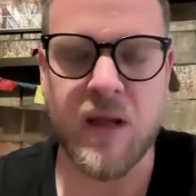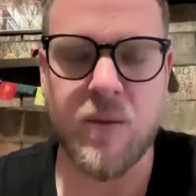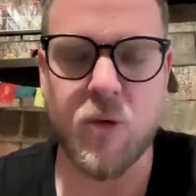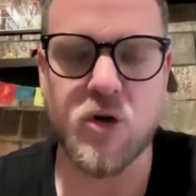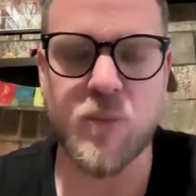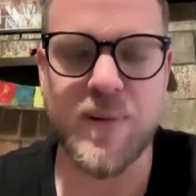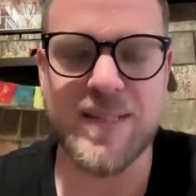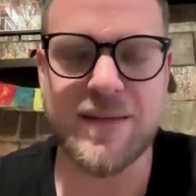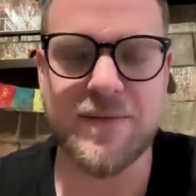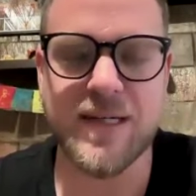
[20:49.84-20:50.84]
And more
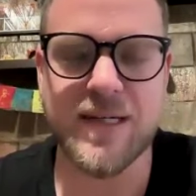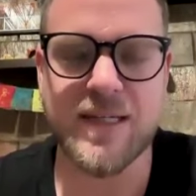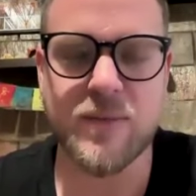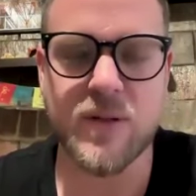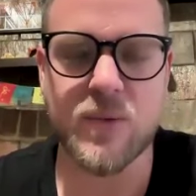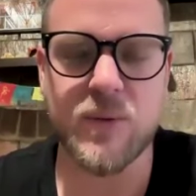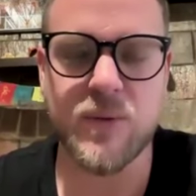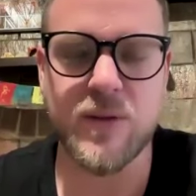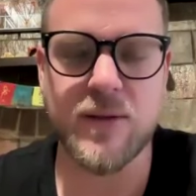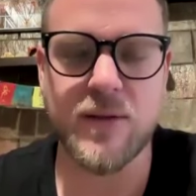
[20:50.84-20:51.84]
specifically, what we
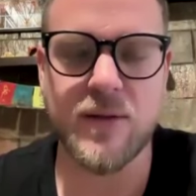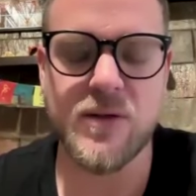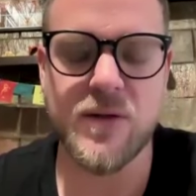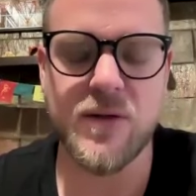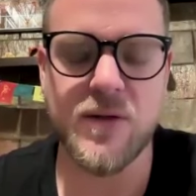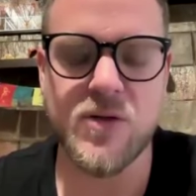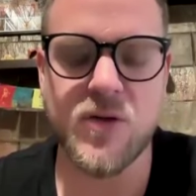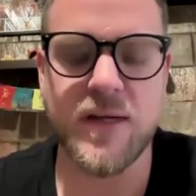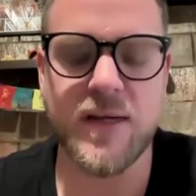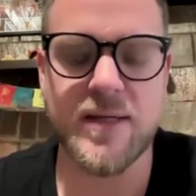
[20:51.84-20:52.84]
will
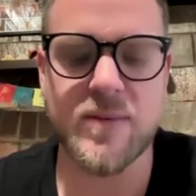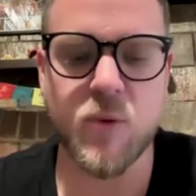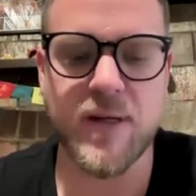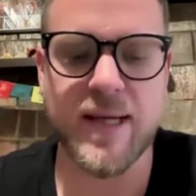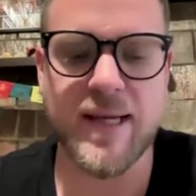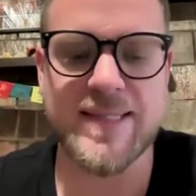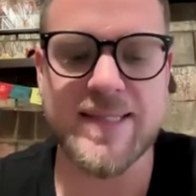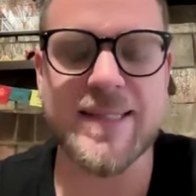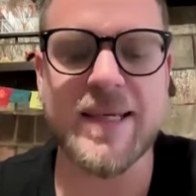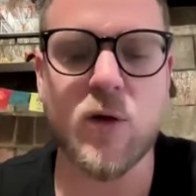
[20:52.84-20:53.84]
train in this morning is
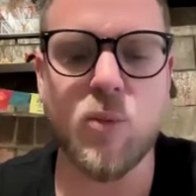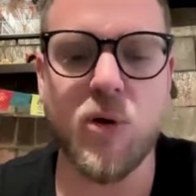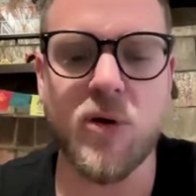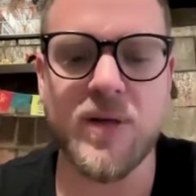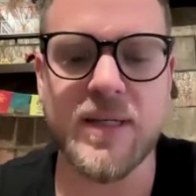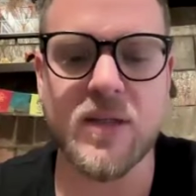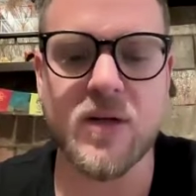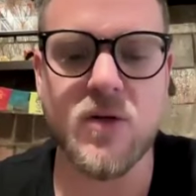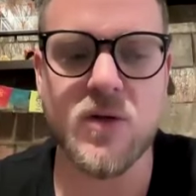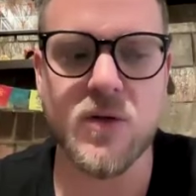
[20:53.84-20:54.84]
single-pointed
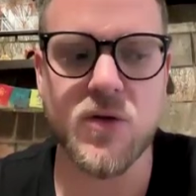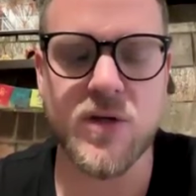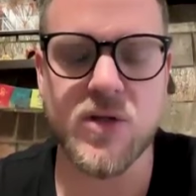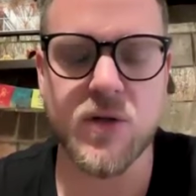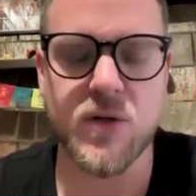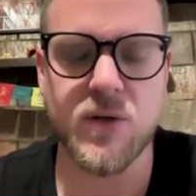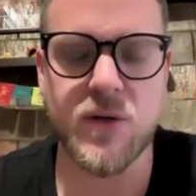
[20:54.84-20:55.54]
concentration.